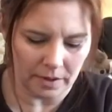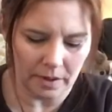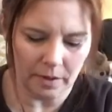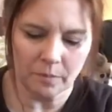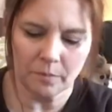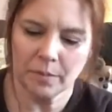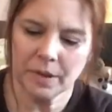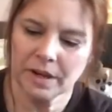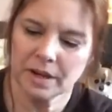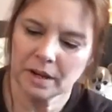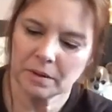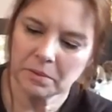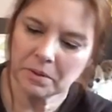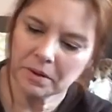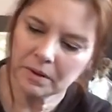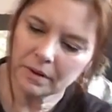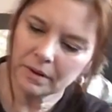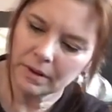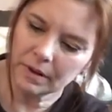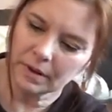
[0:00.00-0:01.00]

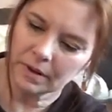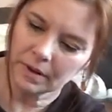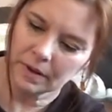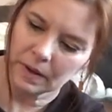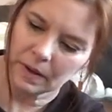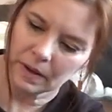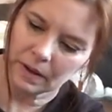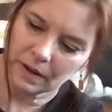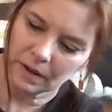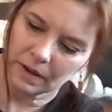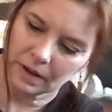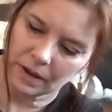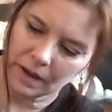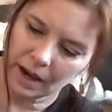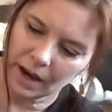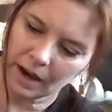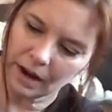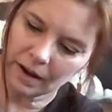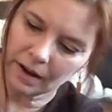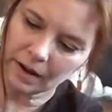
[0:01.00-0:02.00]
bendable
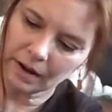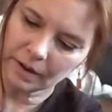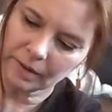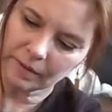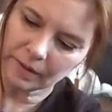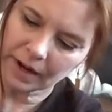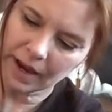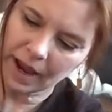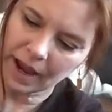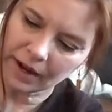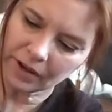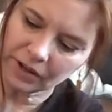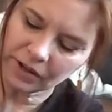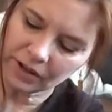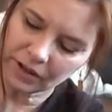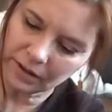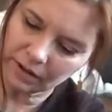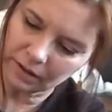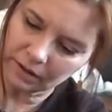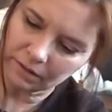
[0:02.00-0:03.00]
air reaction
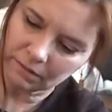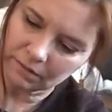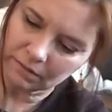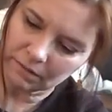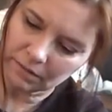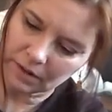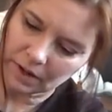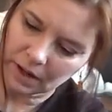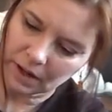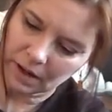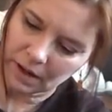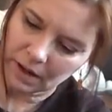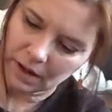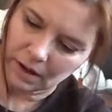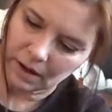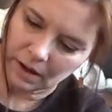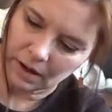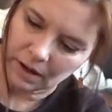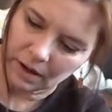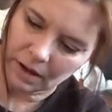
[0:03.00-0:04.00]

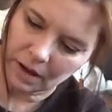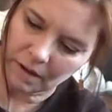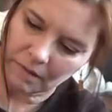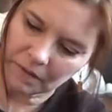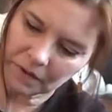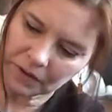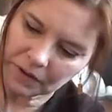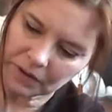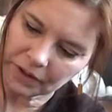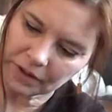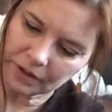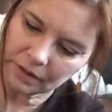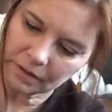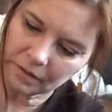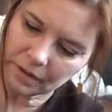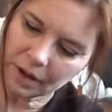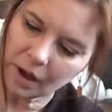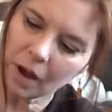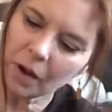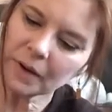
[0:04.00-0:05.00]
comfort shoe.
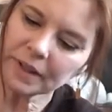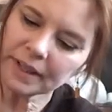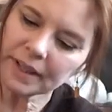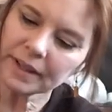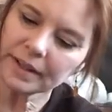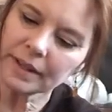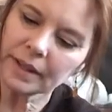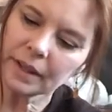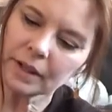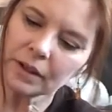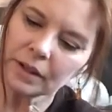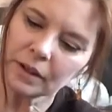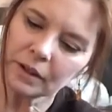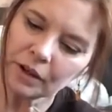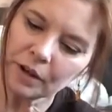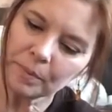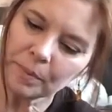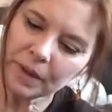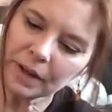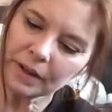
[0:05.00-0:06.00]
Oh, it says the
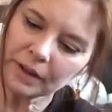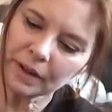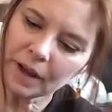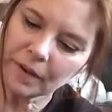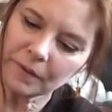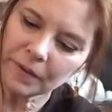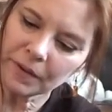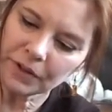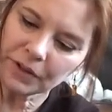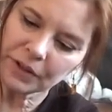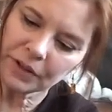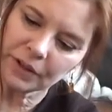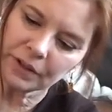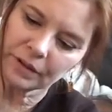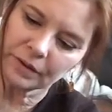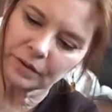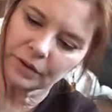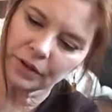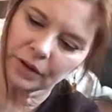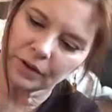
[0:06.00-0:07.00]
European comfort
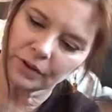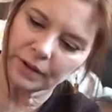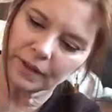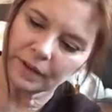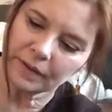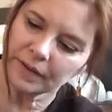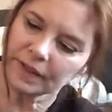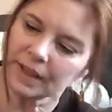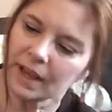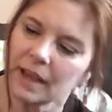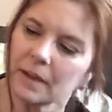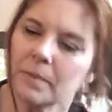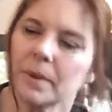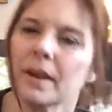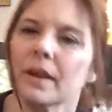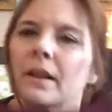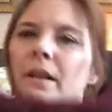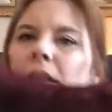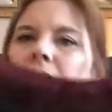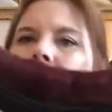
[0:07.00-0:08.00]
shoe, Joseph
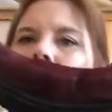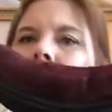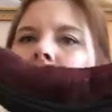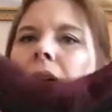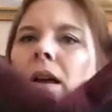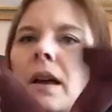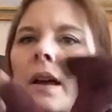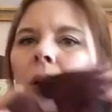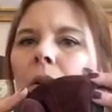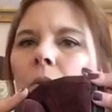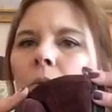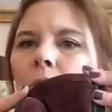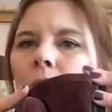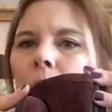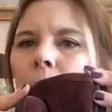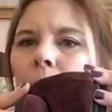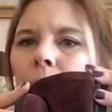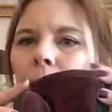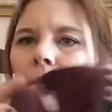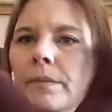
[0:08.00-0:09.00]
Seibel.
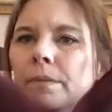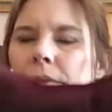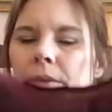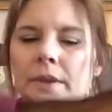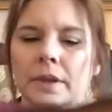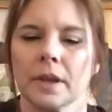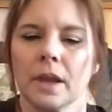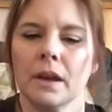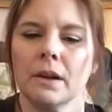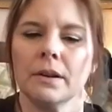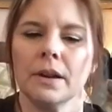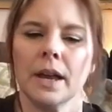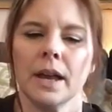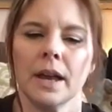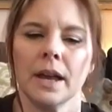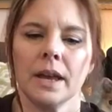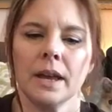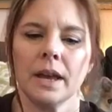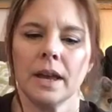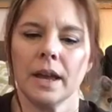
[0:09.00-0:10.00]

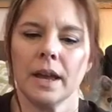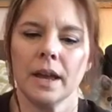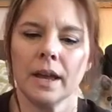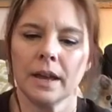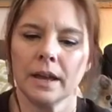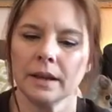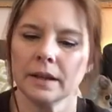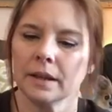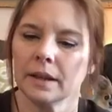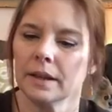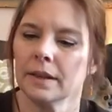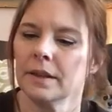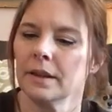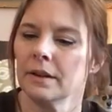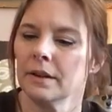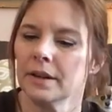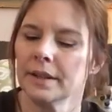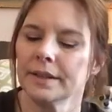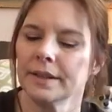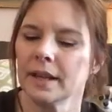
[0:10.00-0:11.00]
Okay, and
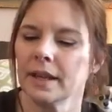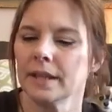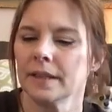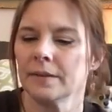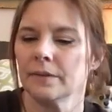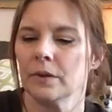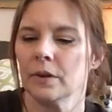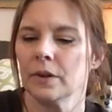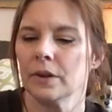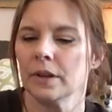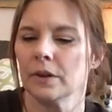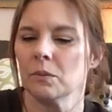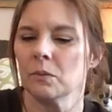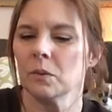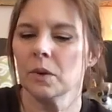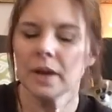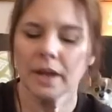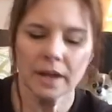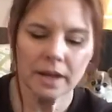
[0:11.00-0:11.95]
they're a size 41,